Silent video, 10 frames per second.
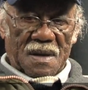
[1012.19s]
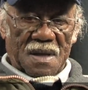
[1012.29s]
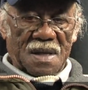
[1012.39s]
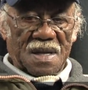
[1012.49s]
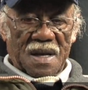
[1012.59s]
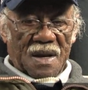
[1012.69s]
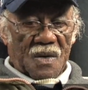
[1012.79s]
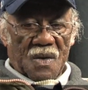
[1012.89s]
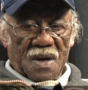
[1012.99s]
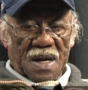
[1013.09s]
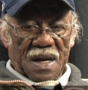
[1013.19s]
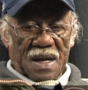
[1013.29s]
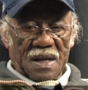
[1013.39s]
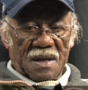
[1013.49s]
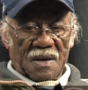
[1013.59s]
they say you go
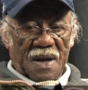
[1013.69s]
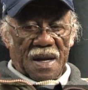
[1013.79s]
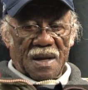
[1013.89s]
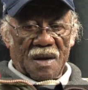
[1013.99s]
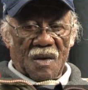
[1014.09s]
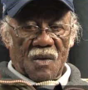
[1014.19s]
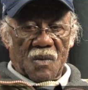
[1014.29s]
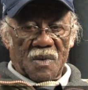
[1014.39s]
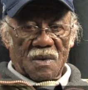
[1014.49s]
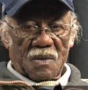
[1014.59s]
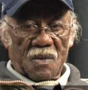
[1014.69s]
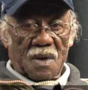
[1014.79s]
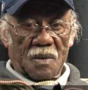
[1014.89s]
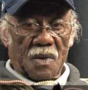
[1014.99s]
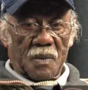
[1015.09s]
again, and you hate to go, but
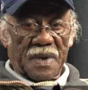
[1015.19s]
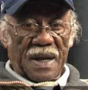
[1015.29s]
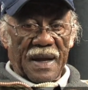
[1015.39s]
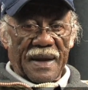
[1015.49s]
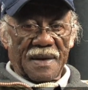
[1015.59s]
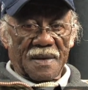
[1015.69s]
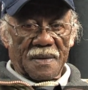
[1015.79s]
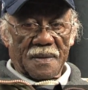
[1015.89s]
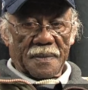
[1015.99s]
what it's gonna be like. So.